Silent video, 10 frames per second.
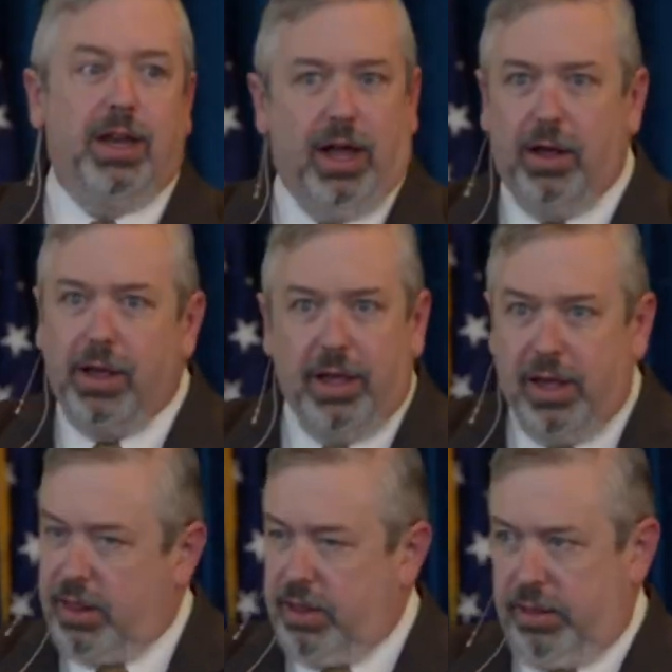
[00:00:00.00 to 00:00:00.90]
Now,
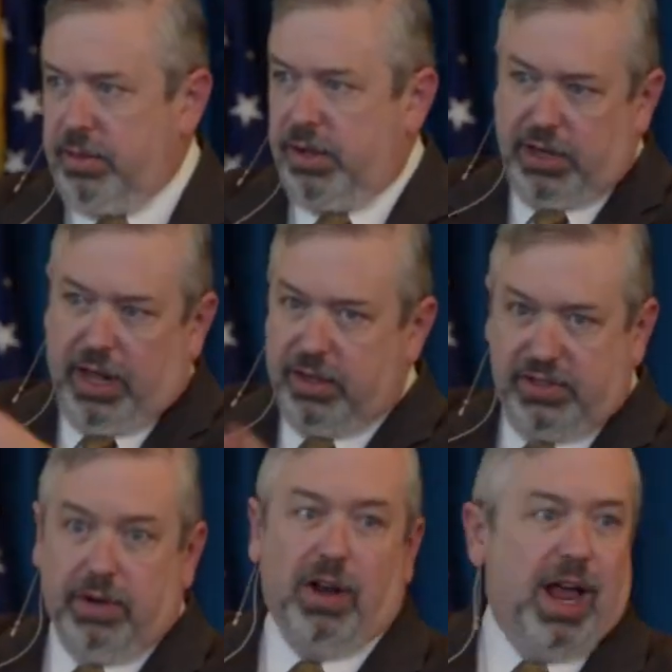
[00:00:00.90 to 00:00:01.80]
there's like
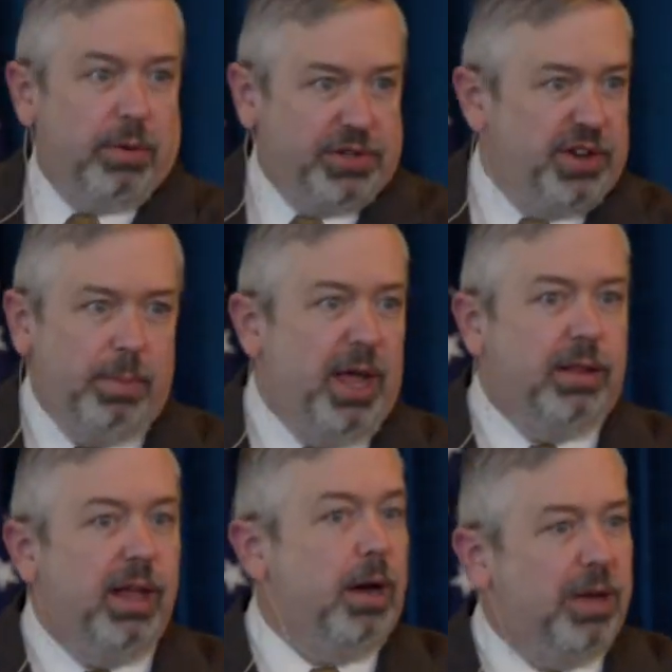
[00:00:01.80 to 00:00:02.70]
several hours of
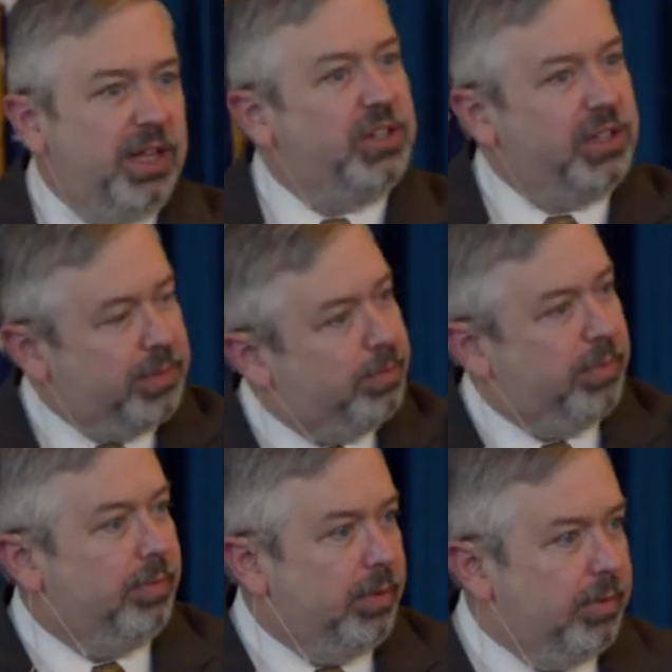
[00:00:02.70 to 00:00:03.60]
debate there, but
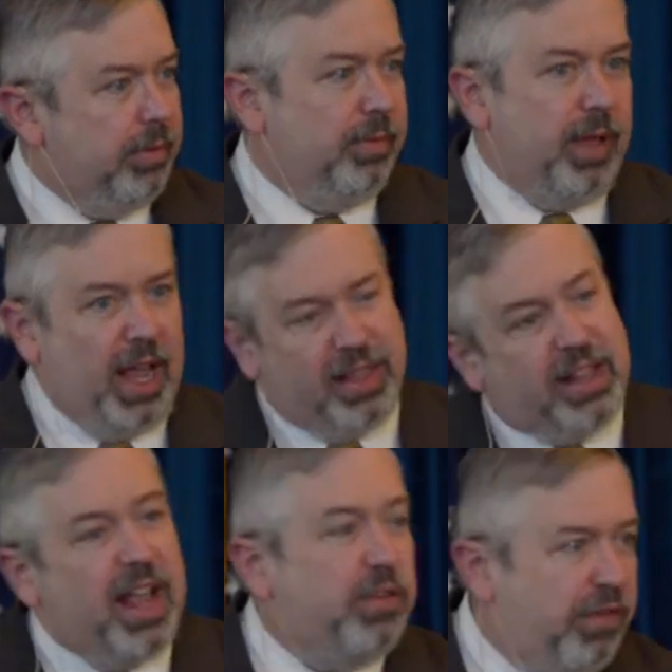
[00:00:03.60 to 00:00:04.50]
I
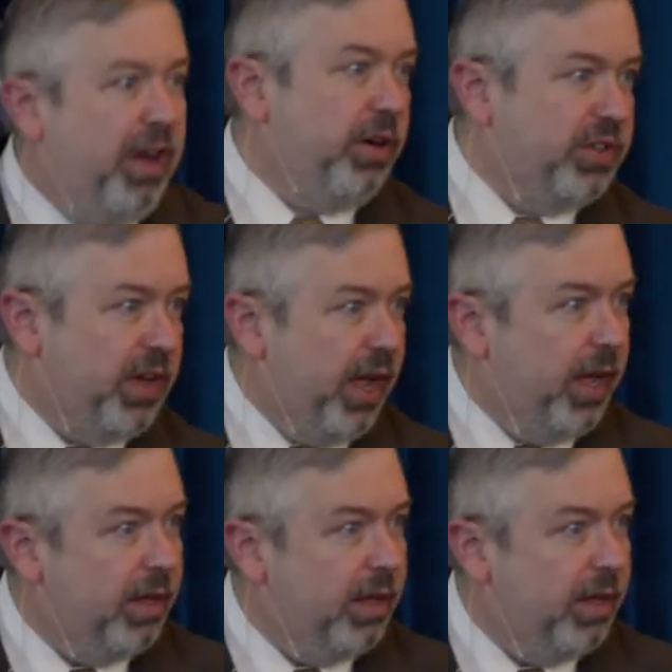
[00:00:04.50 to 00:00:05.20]
think that's fair to say.